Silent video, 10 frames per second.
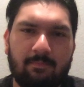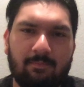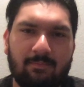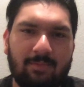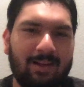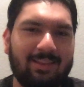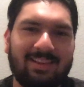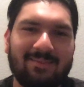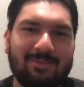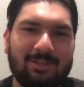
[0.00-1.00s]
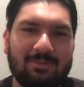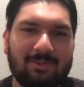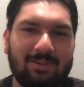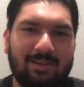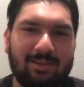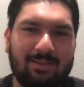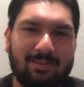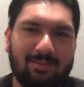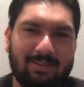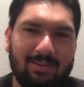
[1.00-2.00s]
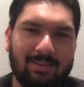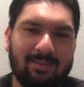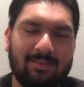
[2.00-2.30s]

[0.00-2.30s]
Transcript: not that much money, and